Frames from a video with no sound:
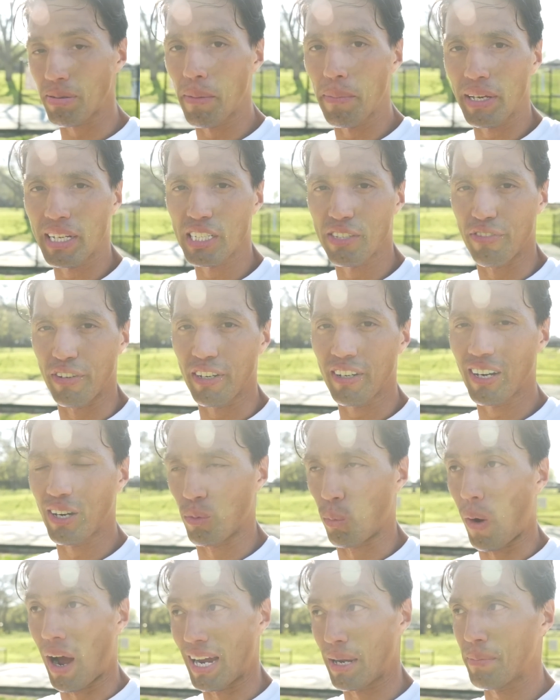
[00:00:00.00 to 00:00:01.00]
my biggest fear
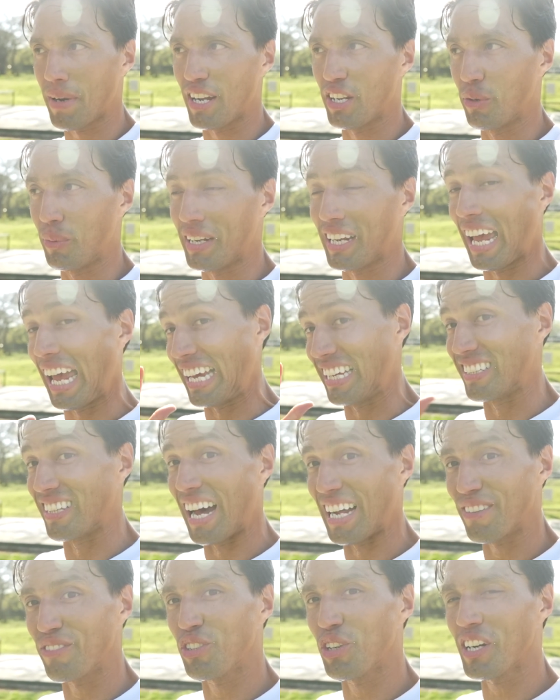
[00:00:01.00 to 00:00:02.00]
and why I'm not doing a
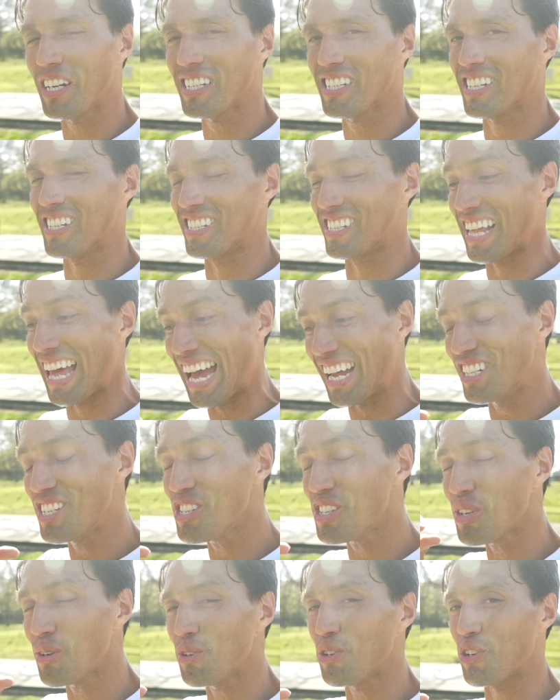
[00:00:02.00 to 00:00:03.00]
lot of tricks, because the edge
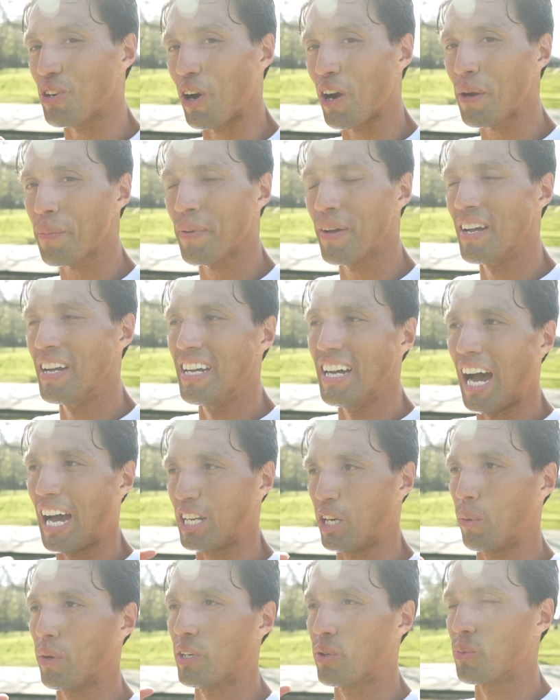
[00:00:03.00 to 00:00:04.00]
is so sharp, I
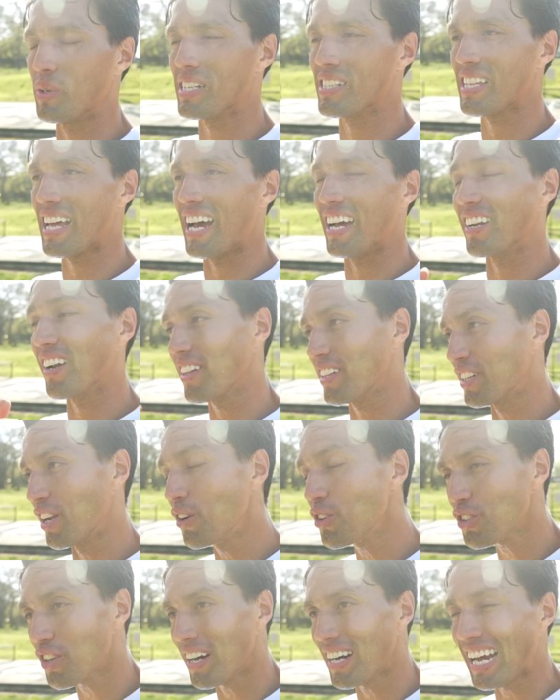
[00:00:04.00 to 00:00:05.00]
don't want to risk that. And nollie
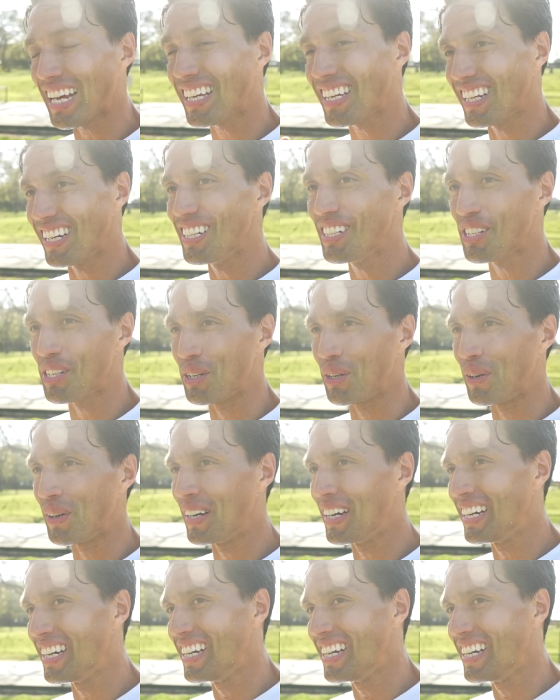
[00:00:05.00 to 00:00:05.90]
nose grind I can get into,